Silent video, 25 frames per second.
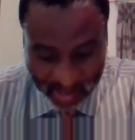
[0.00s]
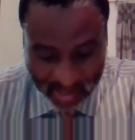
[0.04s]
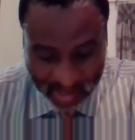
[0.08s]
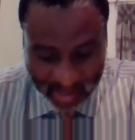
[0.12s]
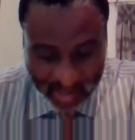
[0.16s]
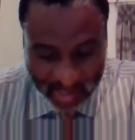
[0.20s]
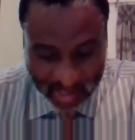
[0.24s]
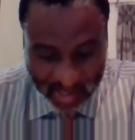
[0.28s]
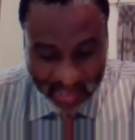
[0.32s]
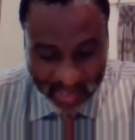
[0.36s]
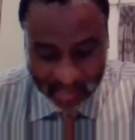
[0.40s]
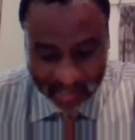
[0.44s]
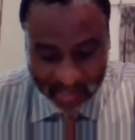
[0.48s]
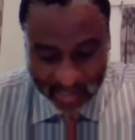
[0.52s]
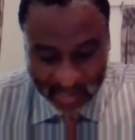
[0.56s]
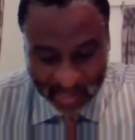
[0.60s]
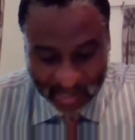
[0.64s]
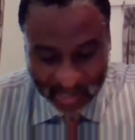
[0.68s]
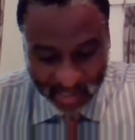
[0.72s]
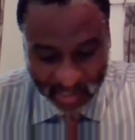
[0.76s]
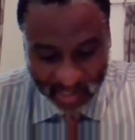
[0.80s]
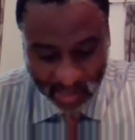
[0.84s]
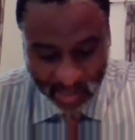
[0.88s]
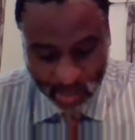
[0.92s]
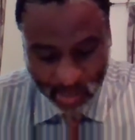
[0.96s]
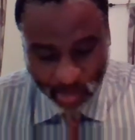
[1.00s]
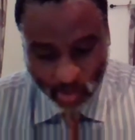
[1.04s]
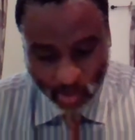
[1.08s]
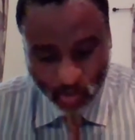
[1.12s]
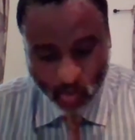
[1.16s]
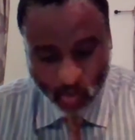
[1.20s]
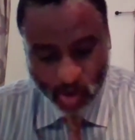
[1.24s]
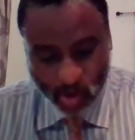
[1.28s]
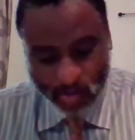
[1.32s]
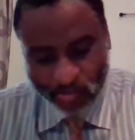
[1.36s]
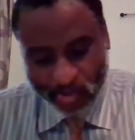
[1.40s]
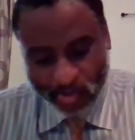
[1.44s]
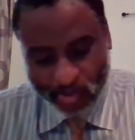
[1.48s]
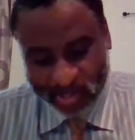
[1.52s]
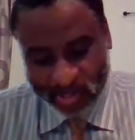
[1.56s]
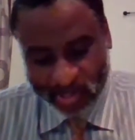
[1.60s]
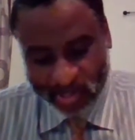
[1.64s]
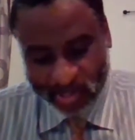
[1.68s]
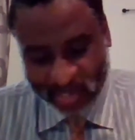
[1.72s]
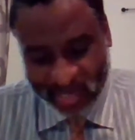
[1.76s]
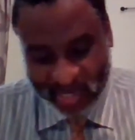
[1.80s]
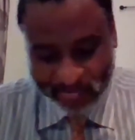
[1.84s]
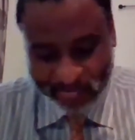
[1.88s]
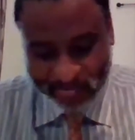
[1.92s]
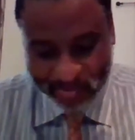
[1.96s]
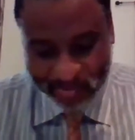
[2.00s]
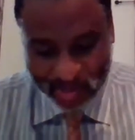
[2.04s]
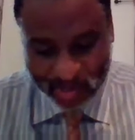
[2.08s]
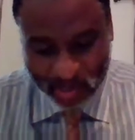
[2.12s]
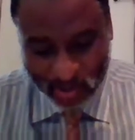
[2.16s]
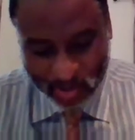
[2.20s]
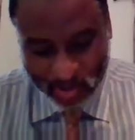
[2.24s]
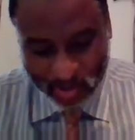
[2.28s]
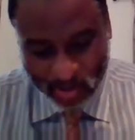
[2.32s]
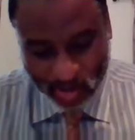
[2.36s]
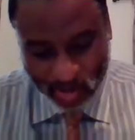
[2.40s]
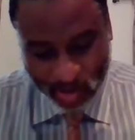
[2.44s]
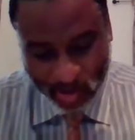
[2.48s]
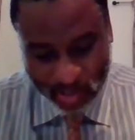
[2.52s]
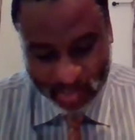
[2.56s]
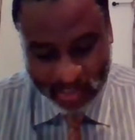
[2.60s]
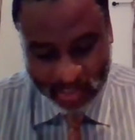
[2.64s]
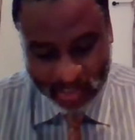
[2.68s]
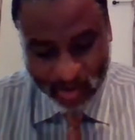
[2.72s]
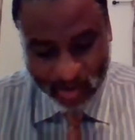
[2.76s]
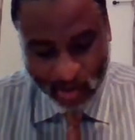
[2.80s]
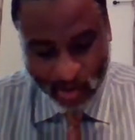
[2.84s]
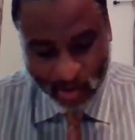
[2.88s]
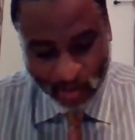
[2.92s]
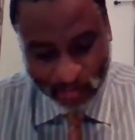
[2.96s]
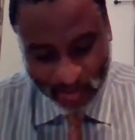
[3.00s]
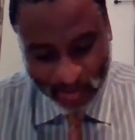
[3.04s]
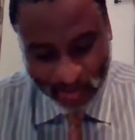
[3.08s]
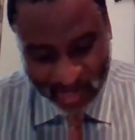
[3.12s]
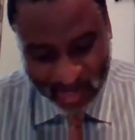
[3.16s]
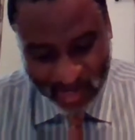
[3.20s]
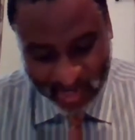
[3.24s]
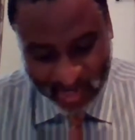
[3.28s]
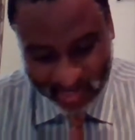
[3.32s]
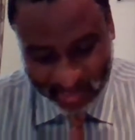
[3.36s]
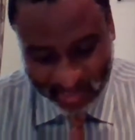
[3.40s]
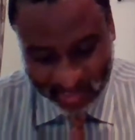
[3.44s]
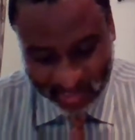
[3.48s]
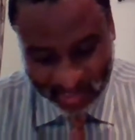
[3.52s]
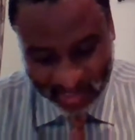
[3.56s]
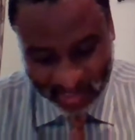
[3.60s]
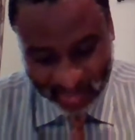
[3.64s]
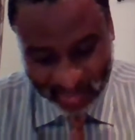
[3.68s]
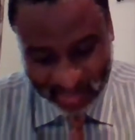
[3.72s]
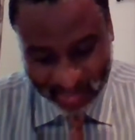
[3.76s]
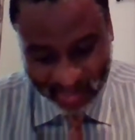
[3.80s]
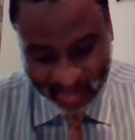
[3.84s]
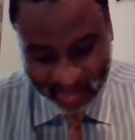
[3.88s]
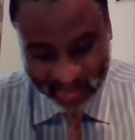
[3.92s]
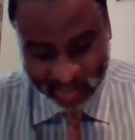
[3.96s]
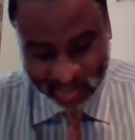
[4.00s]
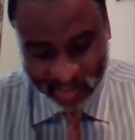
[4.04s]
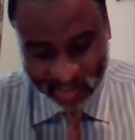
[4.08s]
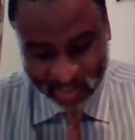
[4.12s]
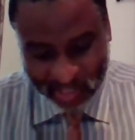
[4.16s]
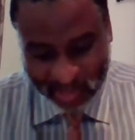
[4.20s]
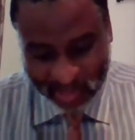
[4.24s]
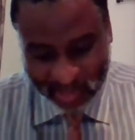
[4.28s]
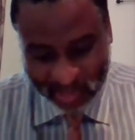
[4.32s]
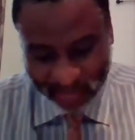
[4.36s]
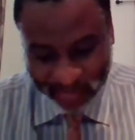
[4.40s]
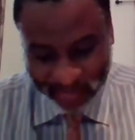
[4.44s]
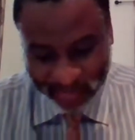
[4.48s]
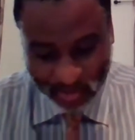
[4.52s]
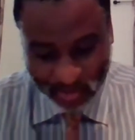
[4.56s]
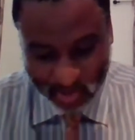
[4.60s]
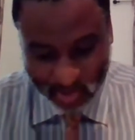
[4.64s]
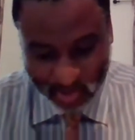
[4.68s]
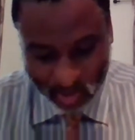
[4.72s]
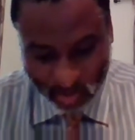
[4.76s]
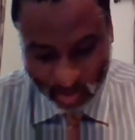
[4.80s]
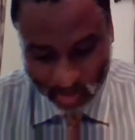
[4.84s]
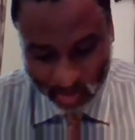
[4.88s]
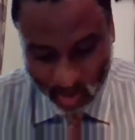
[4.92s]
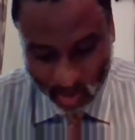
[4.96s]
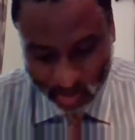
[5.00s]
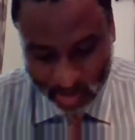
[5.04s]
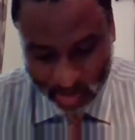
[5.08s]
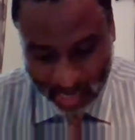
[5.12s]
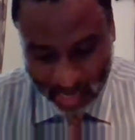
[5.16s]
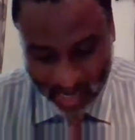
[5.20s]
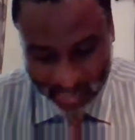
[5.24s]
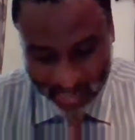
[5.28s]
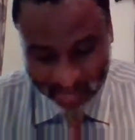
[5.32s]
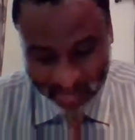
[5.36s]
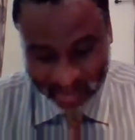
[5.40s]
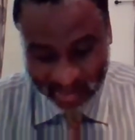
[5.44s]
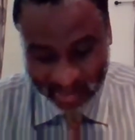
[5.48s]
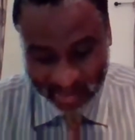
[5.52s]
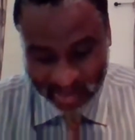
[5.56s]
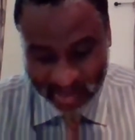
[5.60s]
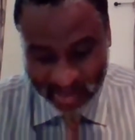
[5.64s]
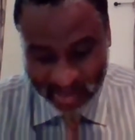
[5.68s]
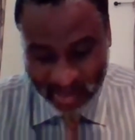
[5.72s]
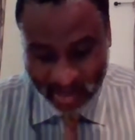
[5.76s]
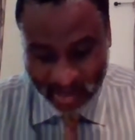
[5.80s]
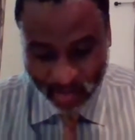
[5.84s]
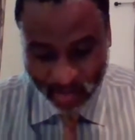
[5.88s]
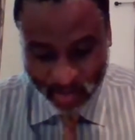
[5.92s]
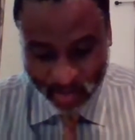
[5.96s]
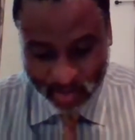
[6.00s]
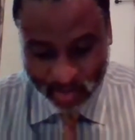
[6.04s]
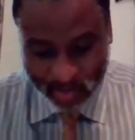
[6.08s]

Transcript: There is an additional $1.8 billion in co-financing that the GCF is able to mobilize with